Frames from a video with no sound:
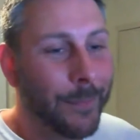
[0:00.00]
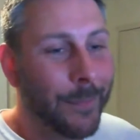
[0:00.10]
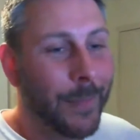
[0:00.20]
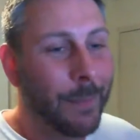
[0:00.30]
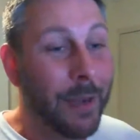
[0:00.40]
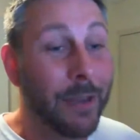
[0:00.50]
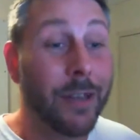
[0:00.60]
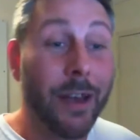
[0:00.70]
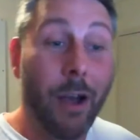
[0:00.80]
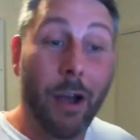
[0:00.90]
because
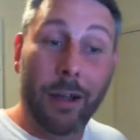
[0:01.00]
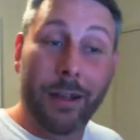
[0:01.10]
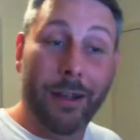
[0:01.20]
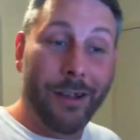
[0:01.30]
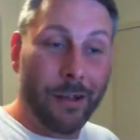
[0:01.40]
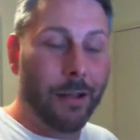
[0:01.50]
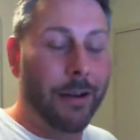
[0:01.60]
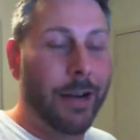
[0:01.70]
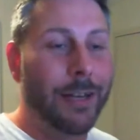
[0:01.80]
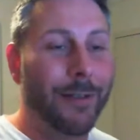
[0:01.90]
I
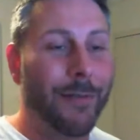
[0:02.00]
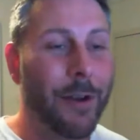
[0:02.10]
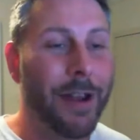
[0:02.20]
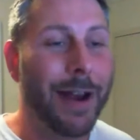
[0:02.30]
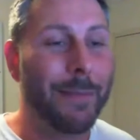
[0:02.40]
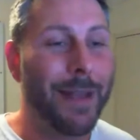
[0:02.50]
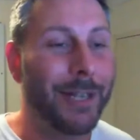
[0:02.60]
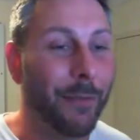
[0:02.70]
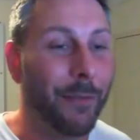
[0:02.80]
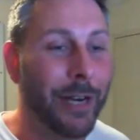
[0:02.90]
needed to find out about his
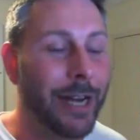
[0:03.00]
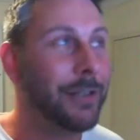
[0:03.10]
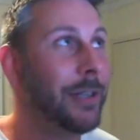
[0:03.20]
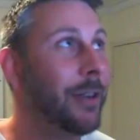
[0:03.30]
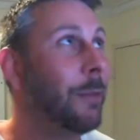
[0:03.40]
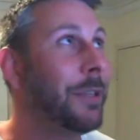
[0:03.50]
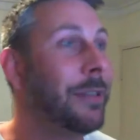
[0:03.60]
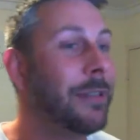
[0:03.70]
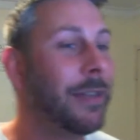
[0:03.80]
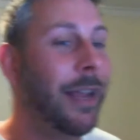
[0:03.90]
free energy
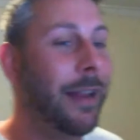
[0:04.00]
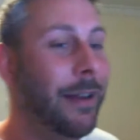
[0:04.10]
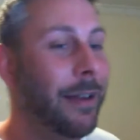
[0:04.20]
options, and